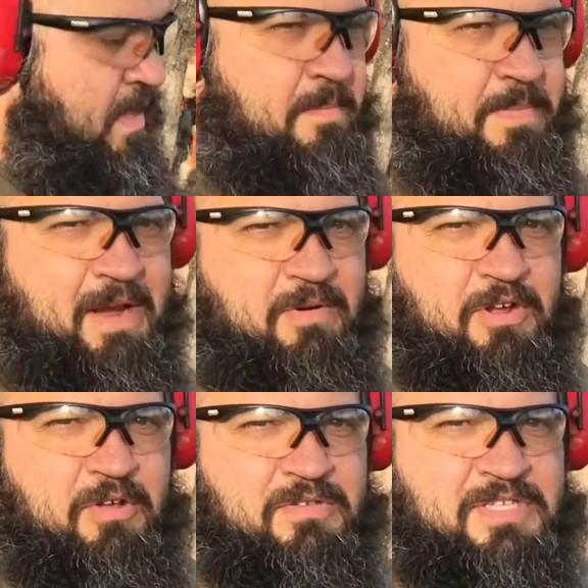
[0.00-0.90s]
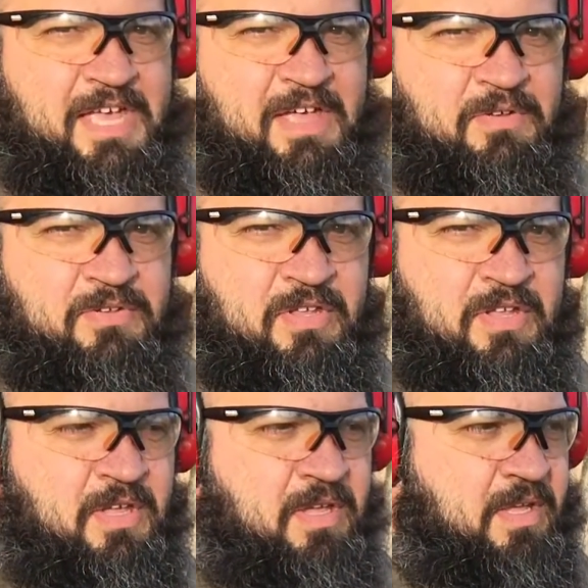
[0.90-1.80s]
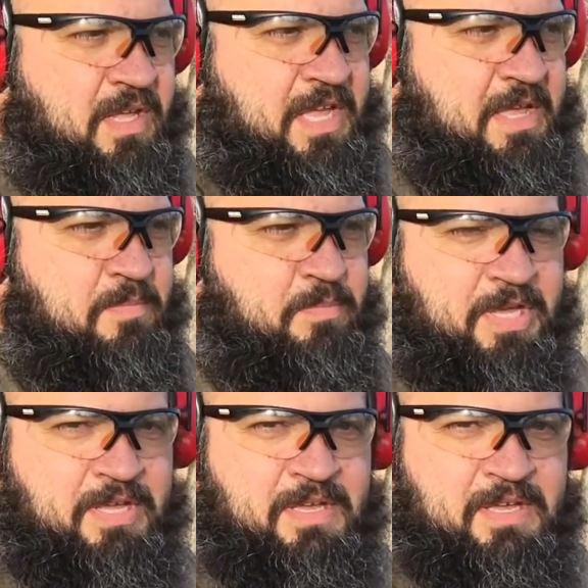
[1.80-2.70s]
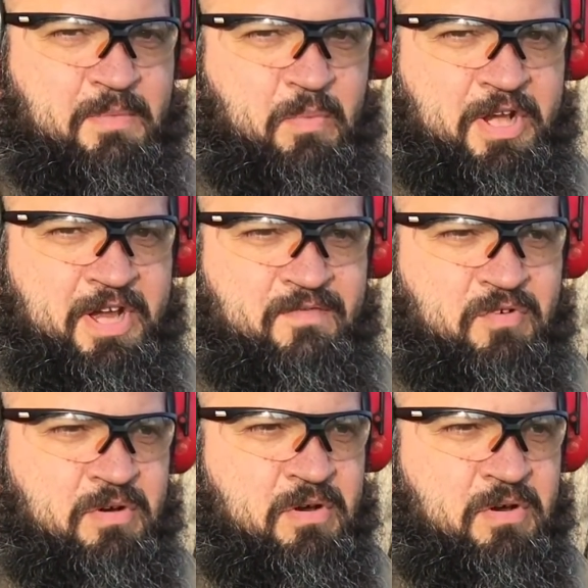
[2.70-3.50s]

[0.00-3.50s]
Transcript: power goes out, EMP, whatever,